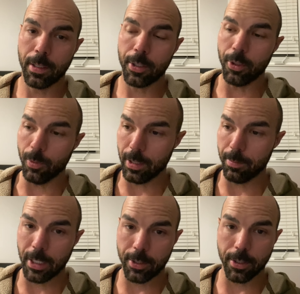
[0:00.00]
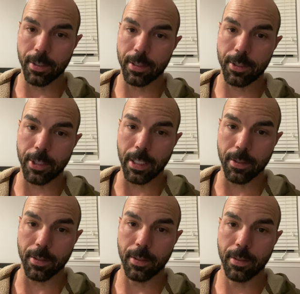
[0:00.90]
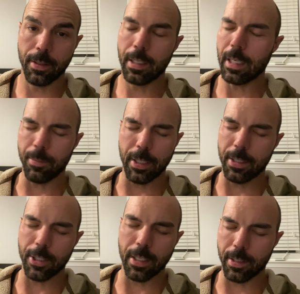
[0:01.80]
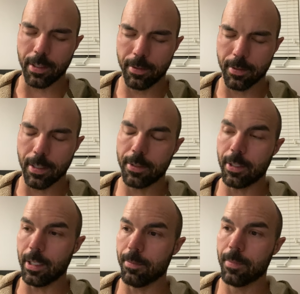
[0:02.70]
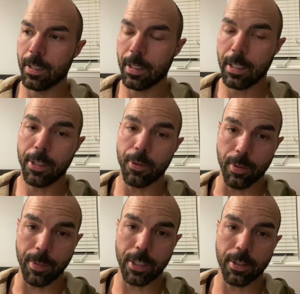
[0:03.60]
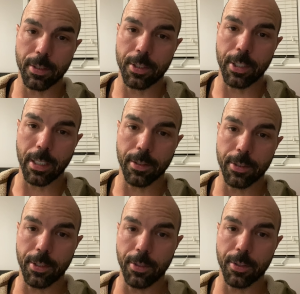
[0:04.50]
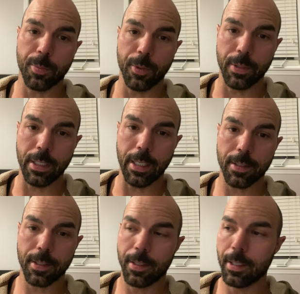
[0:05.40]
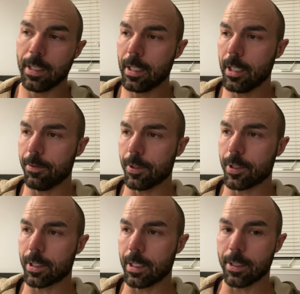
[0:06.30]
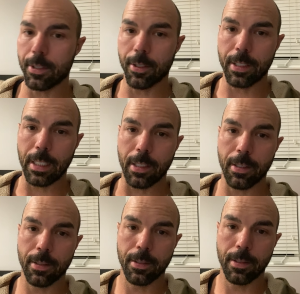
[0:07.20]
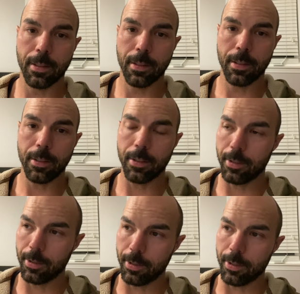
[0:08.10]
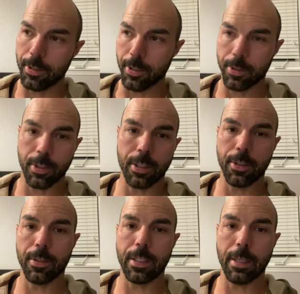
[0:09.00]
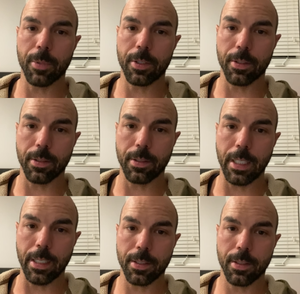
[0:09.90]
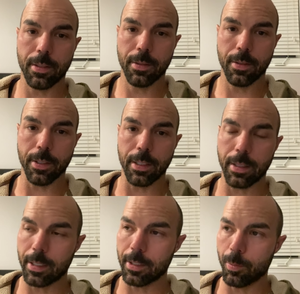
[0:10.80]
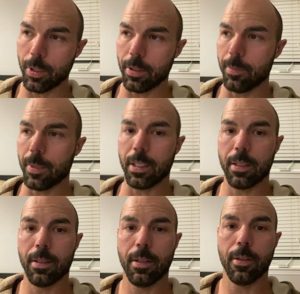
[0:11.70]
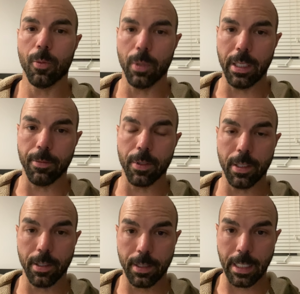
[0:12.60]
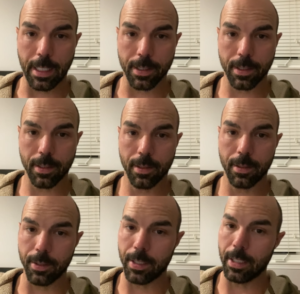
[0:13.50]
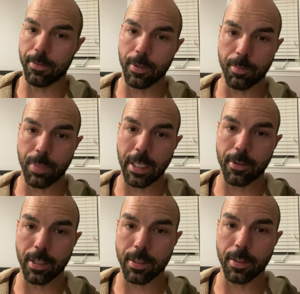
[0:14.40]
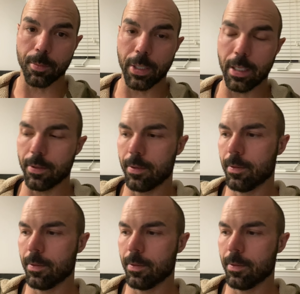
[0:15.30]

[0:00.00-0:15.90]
you want to make sure it's gelled. I mean, jelly, not jam. You want to make sure it's gelled, you do the spoon test. If you're cooking a turkey, you know, you can do a temperature test on the thickest part of the meat whatever. There are tests. You see if a pie crust is brown.